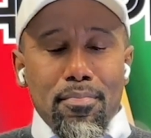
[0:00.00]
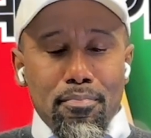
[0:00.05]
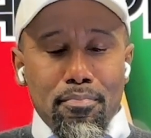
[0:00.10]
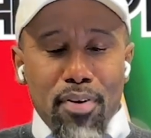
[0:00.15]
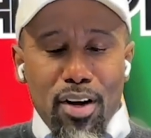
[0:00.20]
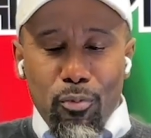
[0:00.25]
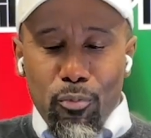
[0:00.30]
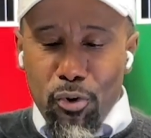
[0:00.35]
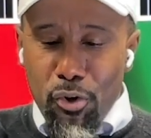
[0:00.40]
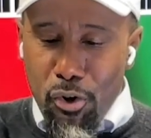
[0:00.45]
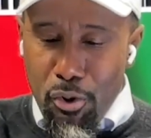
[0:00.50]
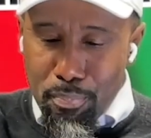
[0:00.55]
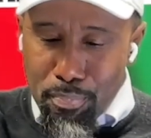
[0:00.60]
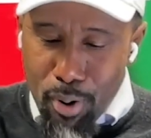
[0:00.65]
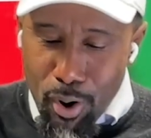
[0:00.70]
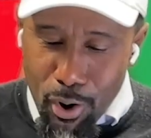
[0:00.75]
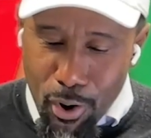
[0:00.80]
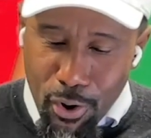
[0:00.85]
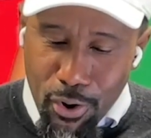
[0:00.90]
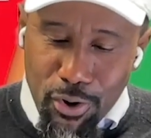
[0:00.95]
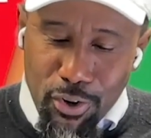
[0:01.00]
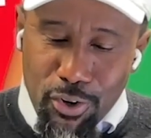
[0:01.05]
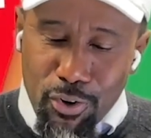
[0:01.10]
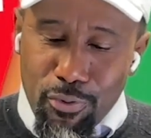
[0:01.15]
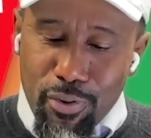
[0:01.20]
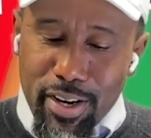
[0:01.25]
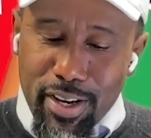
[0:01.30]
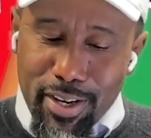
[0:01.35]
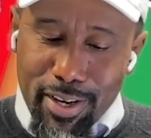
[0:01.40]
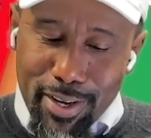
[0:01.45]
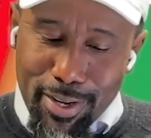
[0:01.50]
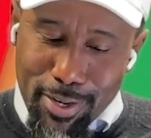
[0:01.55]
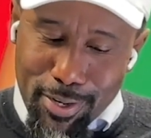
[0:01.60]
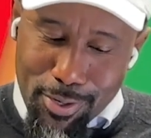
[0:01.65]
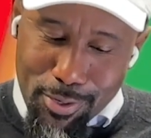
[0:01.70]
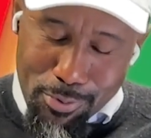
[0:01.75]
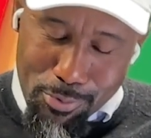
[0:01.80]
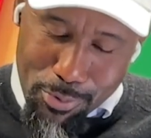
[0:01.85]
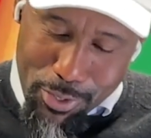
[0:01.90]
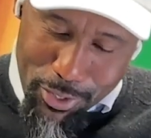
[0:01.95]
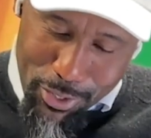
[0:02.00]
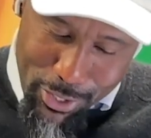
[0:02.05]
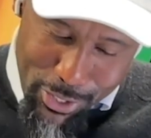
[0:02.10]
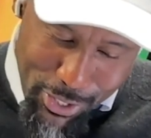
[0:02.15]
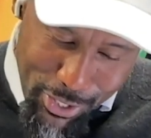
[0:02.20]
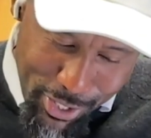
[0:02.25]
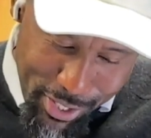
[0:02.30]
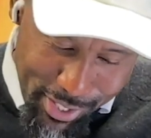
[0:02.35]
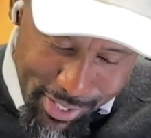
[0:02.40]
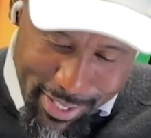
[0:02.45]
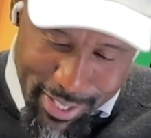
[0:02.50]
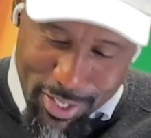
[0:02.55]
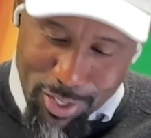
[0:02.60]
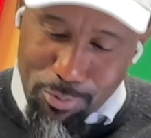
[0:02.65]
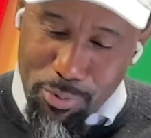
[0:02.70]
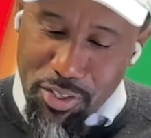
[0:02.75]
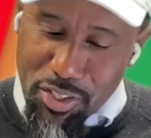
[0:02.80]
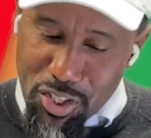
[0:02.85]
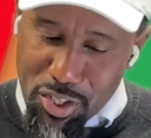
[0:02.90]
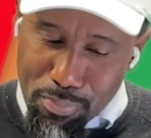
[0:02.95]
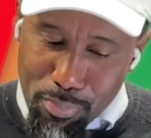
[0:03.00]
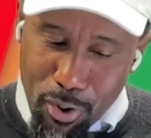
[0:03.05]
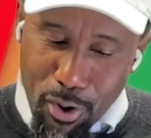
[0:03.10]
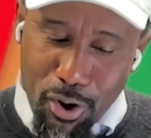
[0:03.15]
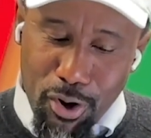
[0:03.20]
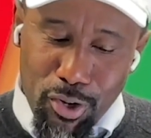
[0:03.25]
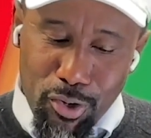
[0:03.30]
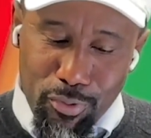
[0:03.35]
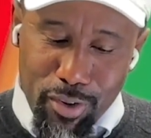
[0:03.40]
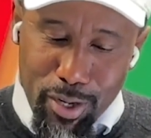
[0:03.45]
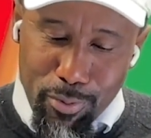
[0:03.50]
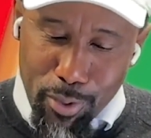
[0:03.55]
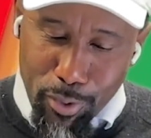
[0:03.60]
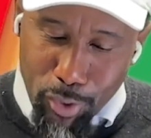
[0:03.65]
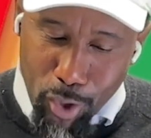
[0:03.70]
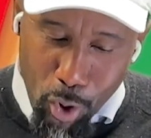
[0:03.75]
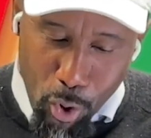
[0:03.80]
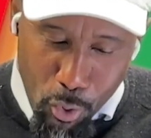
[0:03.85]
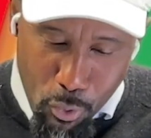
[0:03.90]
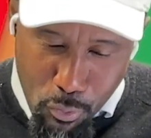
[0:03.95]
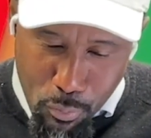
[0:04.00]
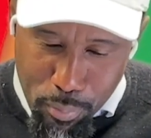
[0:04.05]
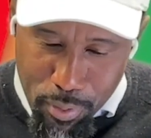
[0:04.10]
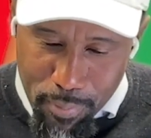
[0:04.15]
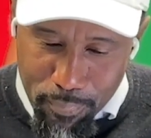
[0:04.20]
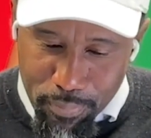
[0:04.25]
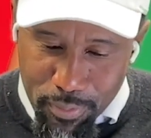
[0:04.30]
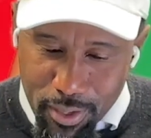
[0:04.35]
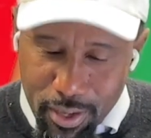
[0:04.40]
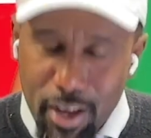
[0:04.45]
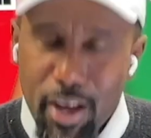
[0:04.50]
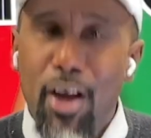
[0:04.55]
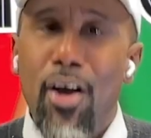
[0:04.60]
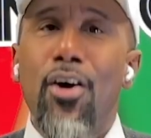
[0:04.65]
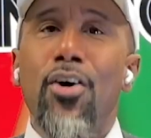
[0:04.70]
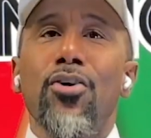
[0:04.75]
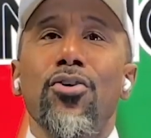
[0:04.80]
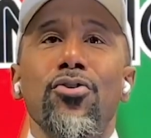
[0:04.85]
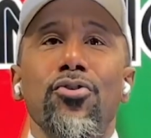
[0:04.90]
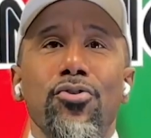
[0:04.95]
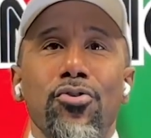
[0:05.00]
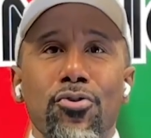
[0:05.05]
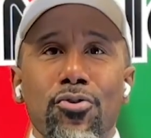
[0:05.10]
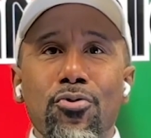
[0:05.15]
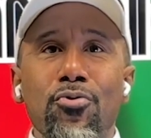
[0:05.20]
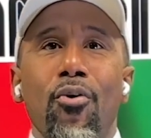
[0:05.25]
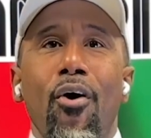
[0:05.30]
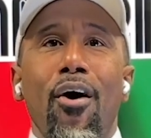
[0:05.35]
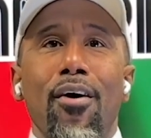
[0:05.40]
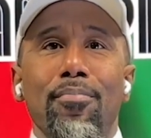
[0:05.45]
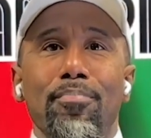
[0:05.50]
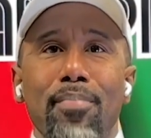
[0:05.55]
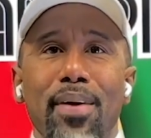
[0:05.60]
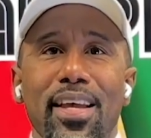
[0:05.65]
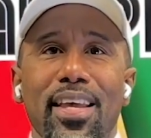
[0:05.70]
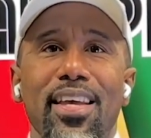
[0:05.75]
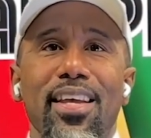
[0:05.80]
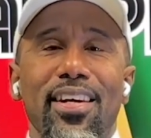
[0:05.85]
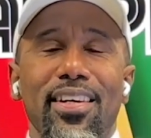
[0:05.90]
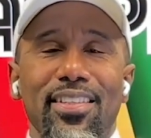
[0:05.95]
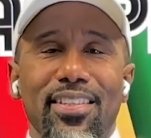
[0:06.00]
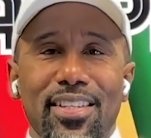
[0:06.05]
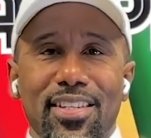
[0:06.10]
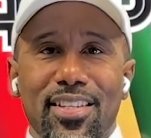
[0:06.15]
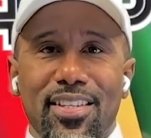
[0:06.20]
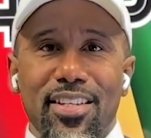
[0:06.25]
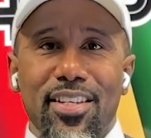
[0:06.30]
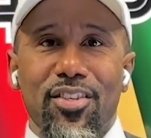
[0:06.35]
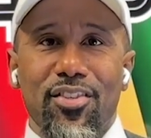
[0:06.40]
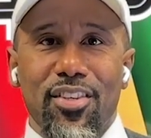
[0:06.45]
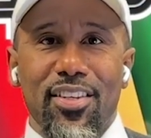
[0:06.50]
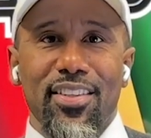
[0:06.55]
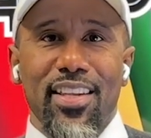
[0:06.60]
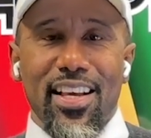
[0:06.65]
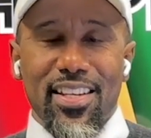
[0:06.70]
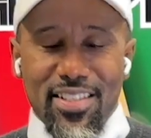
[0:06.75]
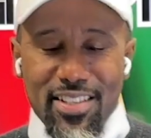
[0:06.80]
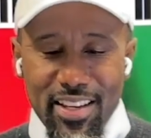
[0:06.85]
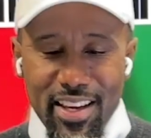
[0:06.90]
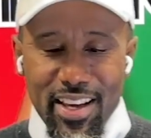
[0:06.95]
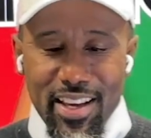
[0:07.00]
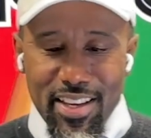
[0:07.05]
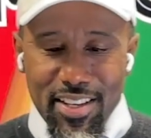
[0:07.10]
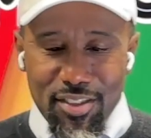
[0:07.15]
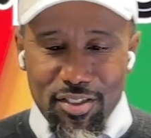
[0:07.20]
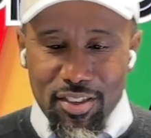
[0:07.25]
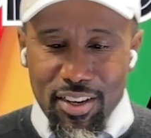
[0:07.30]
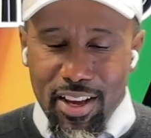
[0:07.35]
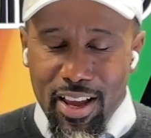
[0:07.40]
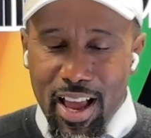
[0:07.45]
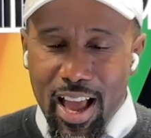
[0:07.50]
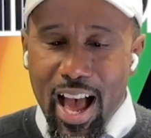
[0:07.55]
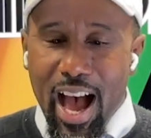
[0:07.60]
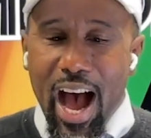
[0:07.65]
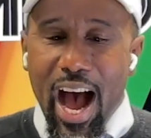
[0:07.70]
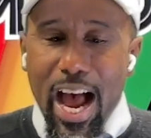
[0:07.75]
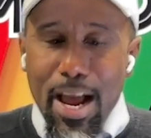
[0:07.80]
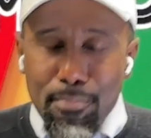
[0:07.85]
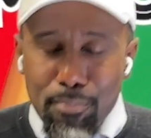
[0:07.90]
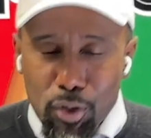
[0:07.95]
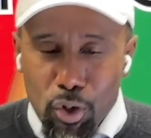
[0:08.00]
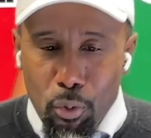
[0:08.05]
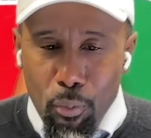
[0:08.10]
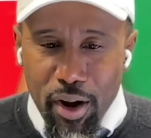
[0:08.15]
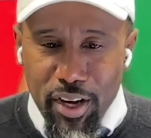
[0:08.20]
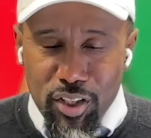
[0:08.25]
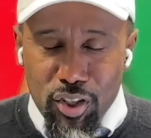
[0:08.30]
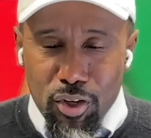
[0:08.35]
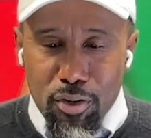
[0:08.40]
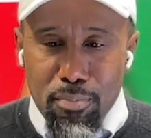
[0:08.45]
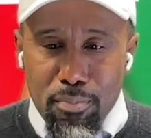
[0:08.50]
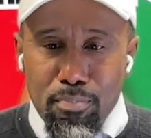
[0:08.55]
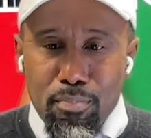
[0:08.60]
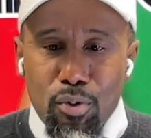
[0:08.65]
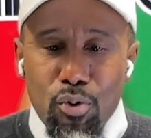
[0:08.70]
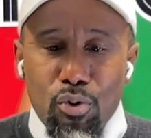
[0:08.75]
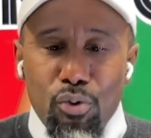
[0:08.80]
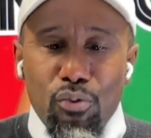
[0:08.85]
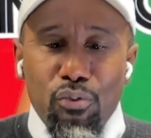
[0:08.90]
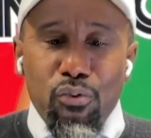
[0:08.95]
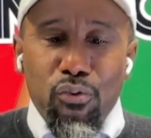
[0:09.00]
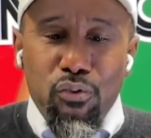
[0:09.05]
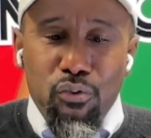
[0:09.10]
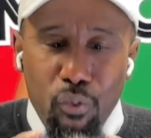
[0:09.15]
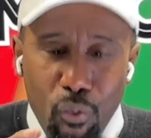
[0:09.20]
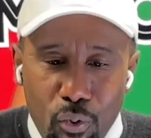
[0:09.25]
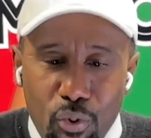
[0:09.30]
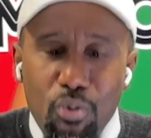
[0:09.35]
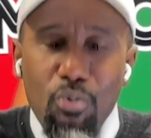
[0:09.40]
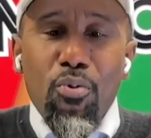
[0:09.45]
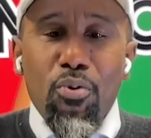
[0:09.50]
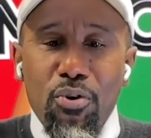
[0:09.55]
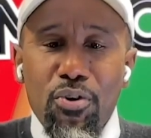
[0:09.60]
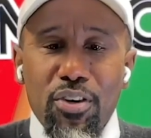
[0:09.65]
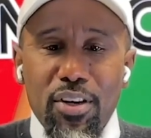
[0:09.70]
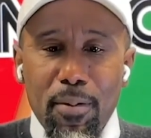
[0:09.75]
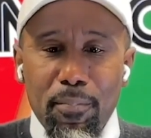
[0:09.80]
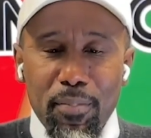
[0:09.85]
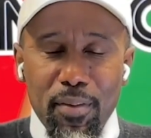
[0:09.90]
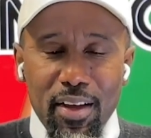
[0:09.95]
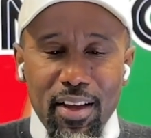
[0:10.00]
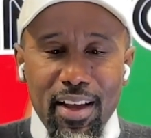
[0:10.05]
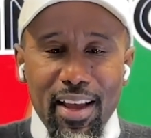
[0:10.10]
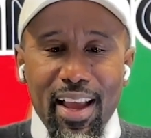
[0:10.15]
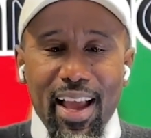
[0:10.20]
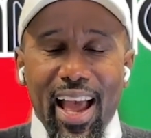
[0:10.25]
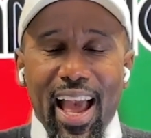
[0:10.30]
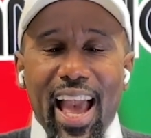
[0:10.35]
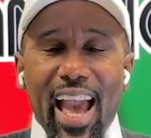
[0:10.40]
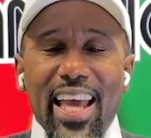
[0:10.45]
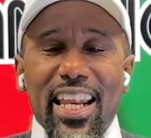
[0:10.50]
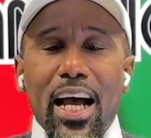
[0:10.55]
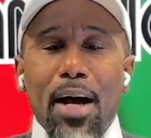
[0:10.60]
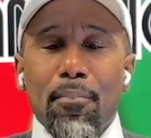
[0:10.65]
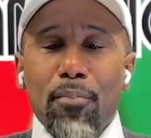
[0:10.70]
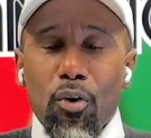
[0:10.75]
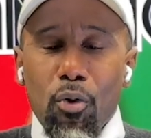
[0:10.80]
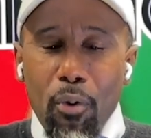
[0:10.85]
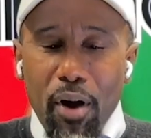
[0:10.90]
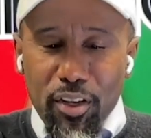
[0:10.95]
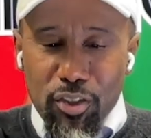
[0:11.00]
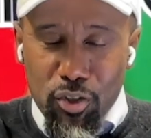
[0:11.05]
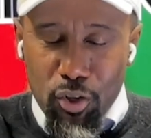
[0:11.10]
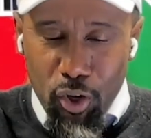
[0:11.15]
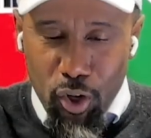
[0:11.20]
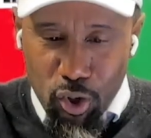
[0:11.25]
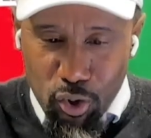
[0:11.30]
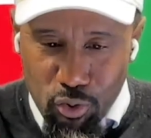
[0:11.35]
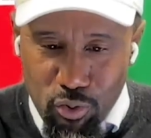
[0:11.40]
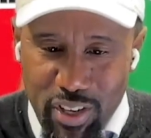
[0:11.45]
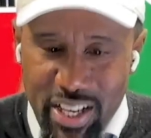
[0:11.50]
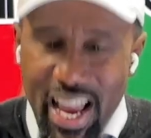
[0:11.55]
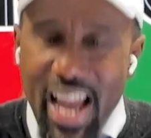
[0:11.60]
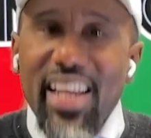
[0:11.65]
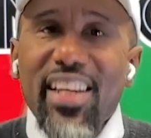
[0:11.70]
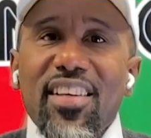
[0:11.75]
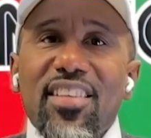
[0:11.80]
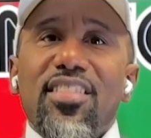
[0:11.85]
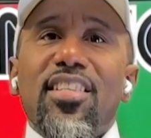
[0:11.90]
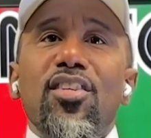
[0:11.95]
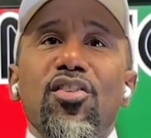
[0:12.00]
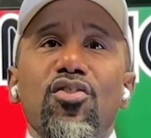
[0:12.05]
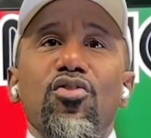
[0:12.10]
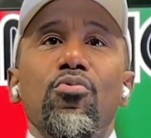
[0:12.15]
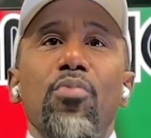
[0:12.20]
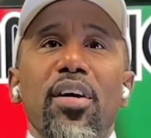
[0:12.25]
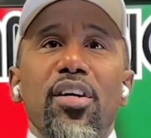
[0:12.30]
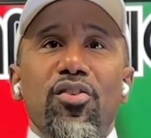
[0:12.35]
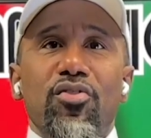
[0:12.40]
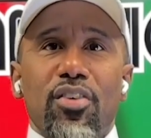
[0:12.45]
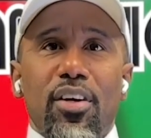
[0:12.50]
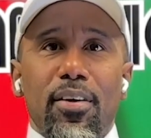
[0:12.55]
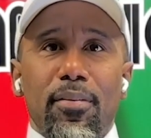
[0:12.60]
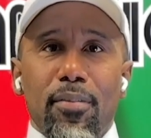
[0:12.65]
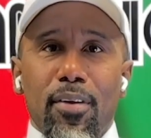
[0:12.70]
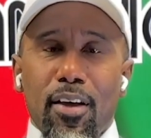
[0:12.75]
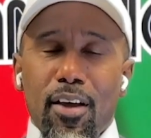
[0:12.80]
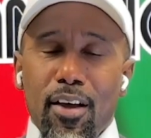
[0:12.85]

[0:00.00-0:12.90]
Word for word: But when you're partnering with goodness, which is partnering with hope, you are making a decision that says, I'm going to move forward and I'm going to create a situation